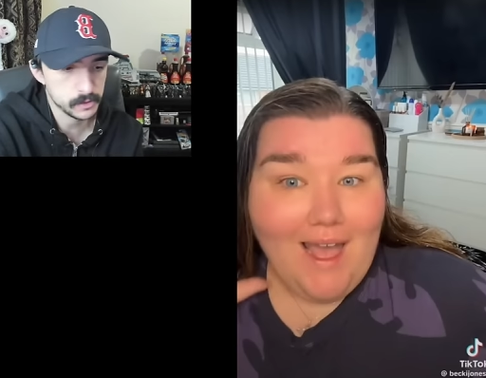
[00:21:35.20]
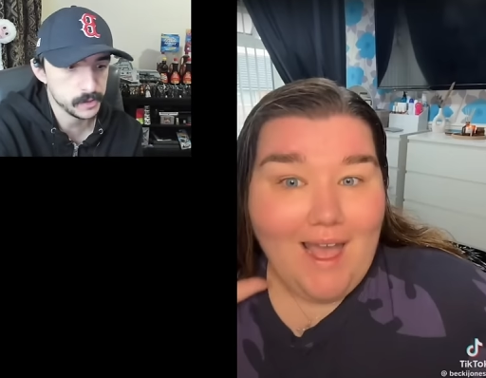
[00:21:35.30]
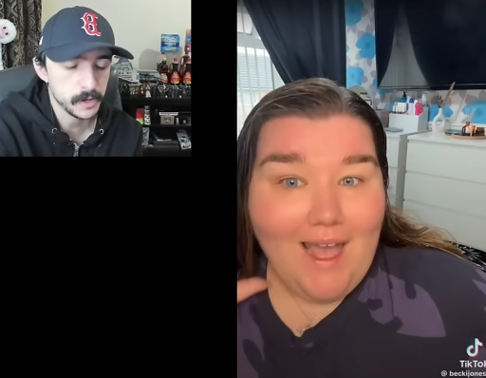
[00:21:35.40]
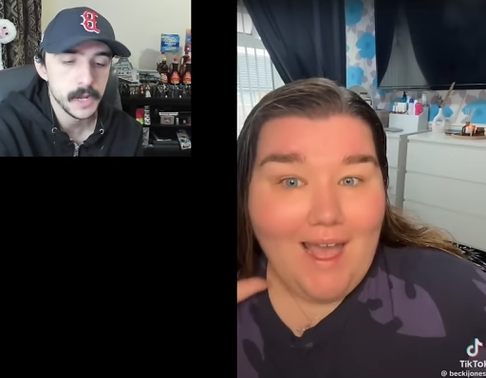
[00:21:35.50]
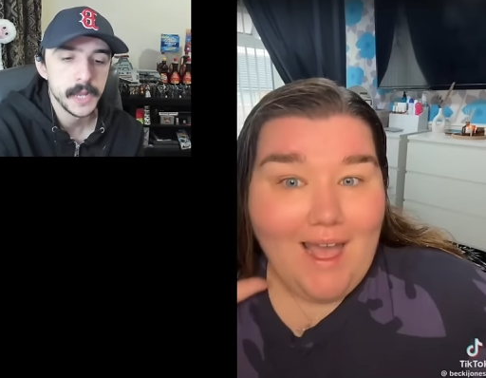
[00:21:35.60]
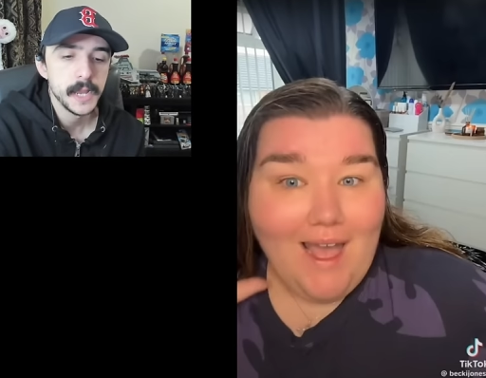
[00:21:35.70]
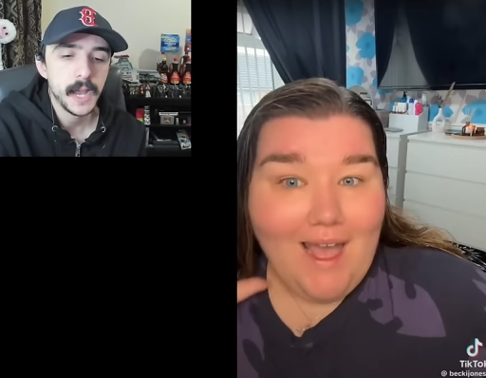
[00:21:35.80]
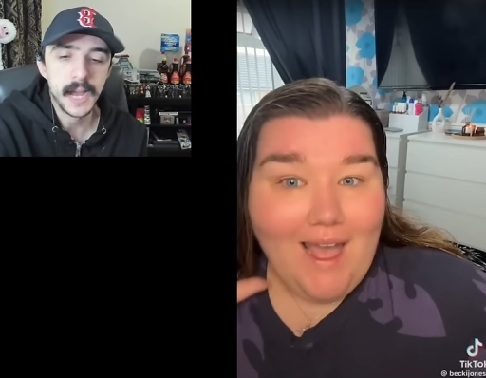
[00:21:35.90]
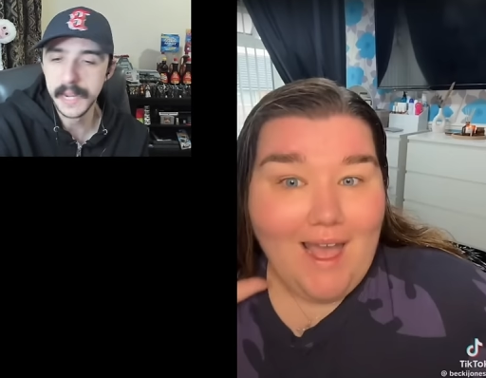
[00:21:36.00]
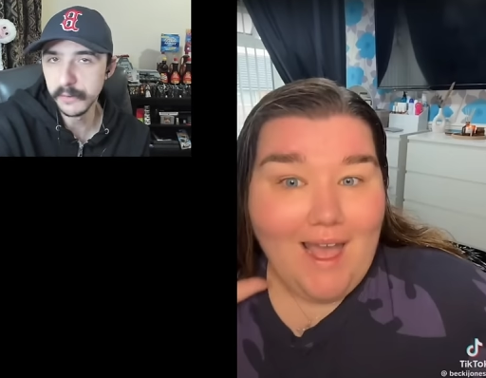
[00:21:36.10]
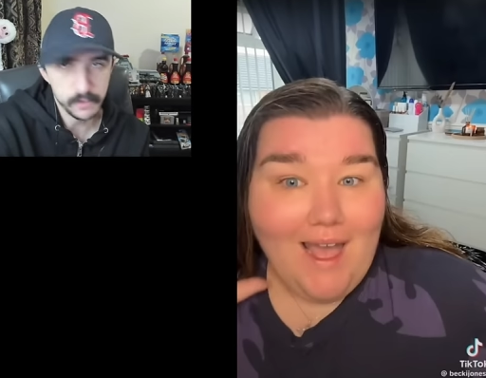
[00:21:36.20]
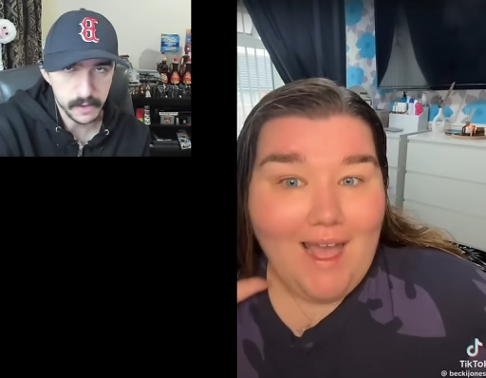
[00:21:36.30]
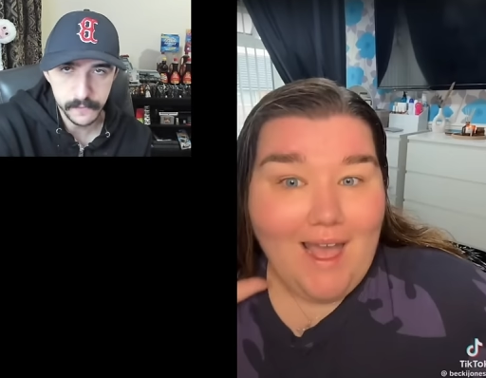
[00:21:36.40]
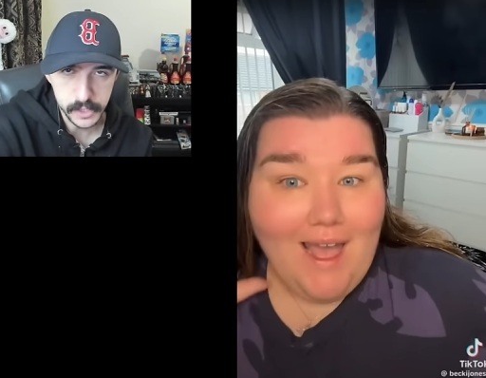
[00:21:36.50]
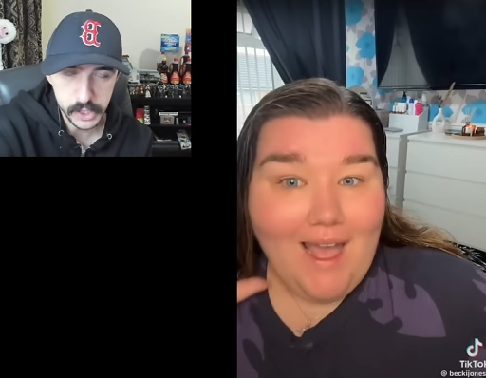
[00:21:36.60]
Speaker 1: here. I don't like
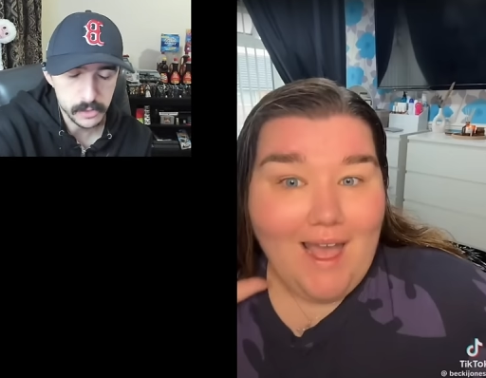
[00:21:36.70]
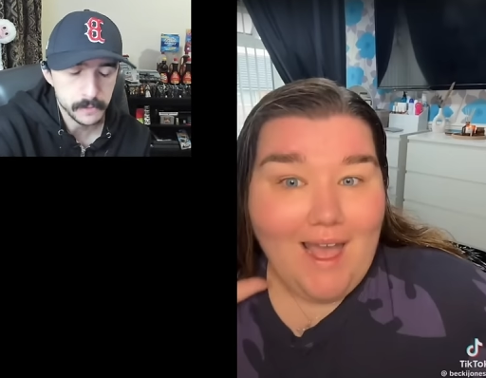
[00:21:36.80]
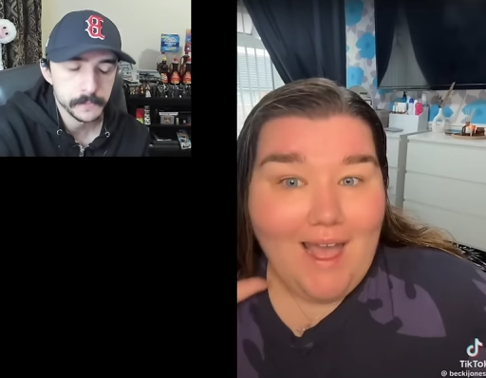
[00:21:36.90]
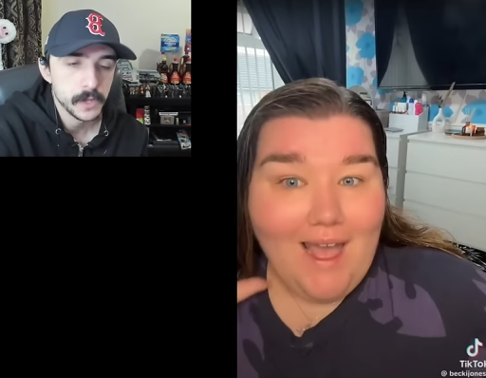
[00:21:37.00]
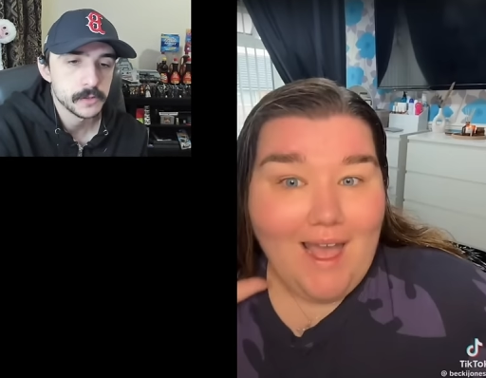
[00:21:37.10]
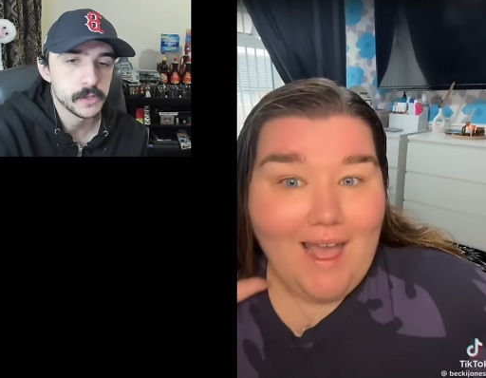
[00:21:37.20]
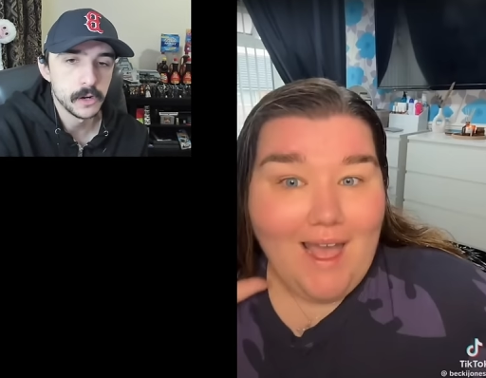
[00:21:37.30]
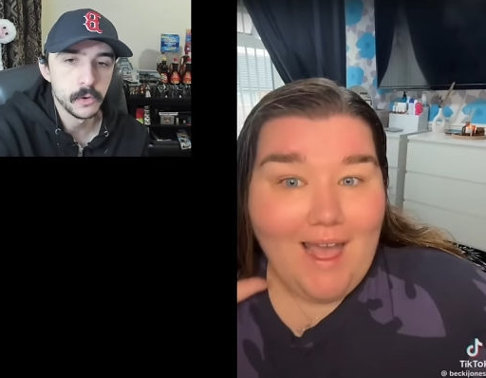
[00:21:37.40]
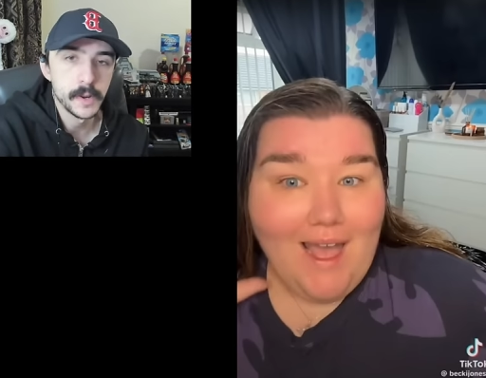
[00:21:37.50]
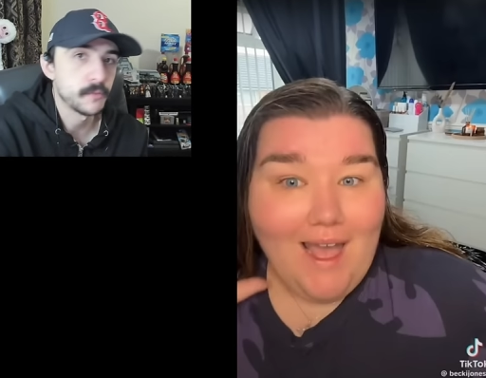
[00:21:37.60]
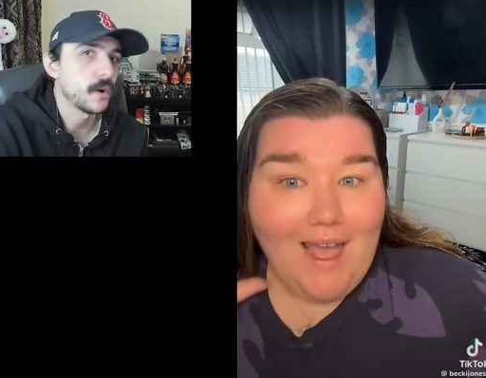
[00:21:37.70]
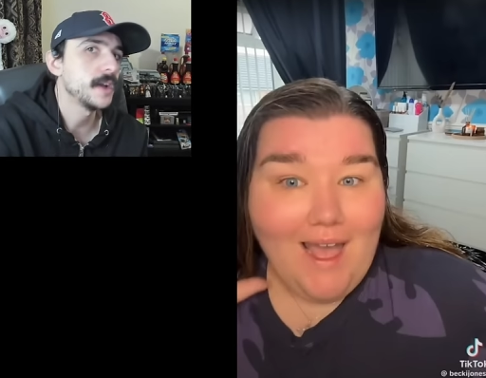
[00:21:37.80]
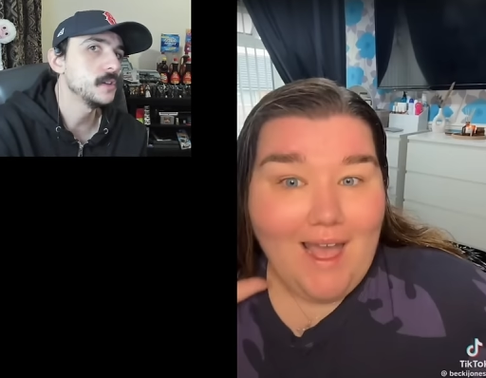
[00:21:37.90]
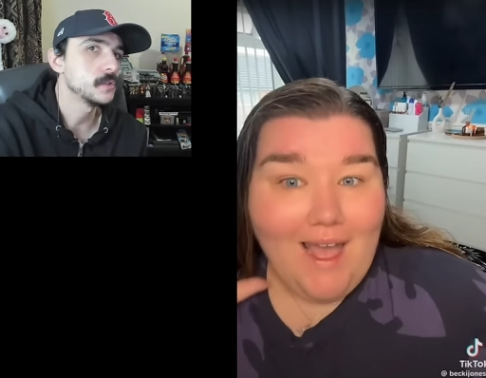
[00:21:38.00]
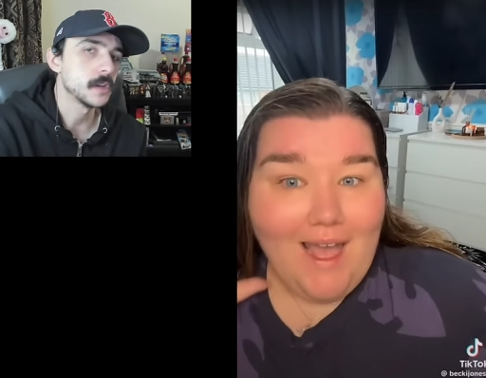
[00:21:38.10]
fish either. So whenever I
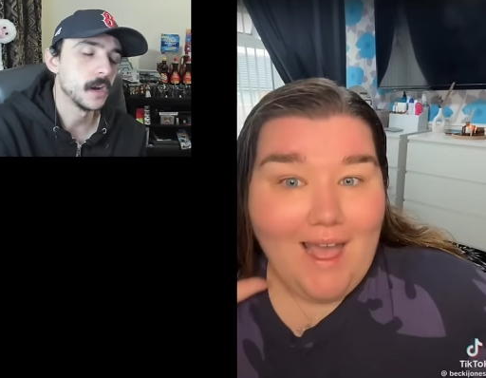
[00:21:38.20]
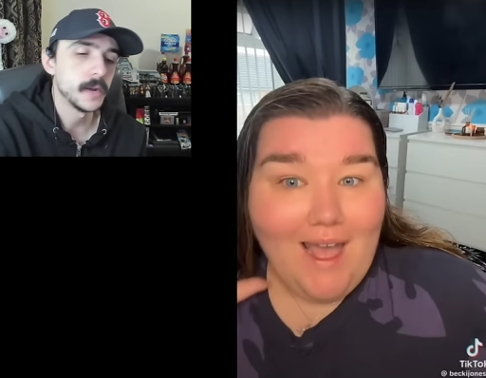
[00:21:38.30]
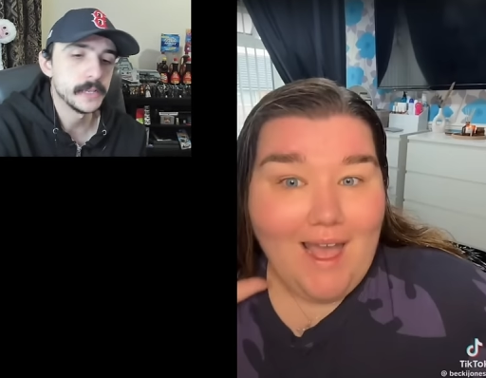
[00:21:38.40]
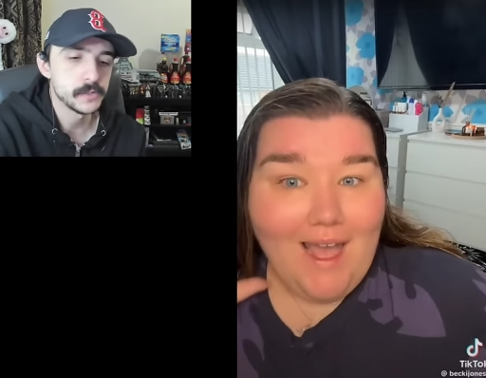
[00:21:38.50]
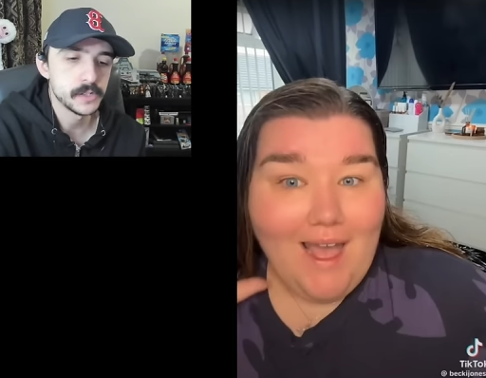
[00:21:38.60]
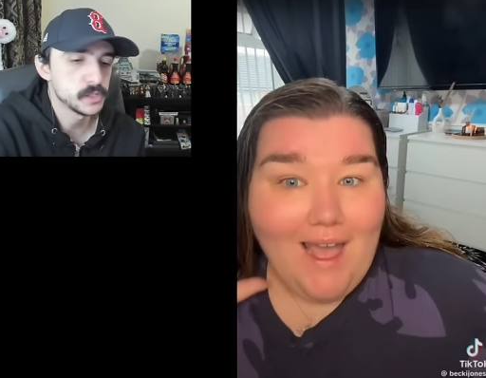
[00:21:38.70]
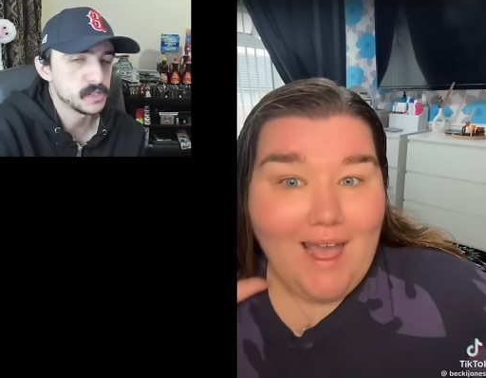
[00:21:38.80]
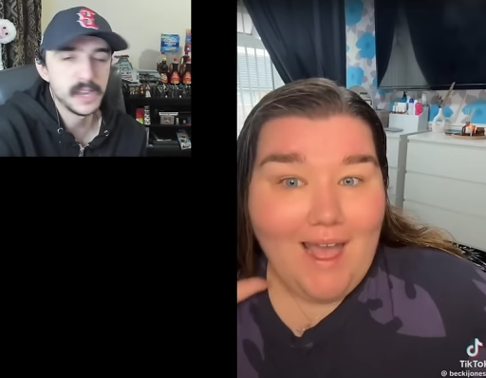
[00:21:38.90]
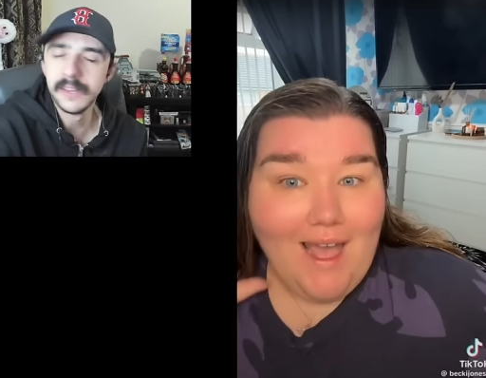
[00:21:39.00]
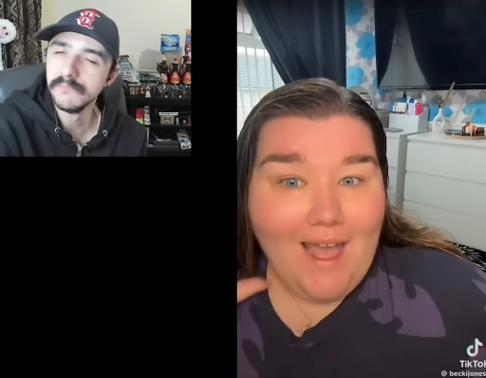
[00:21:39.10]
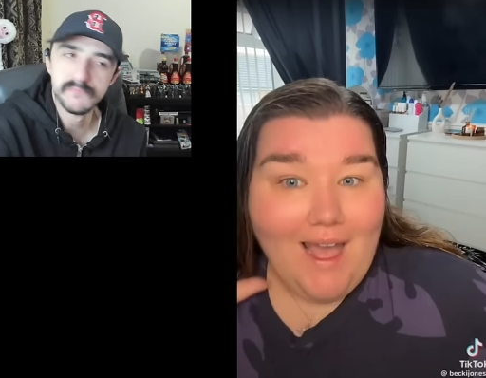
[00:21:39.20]
used to go, I used to just get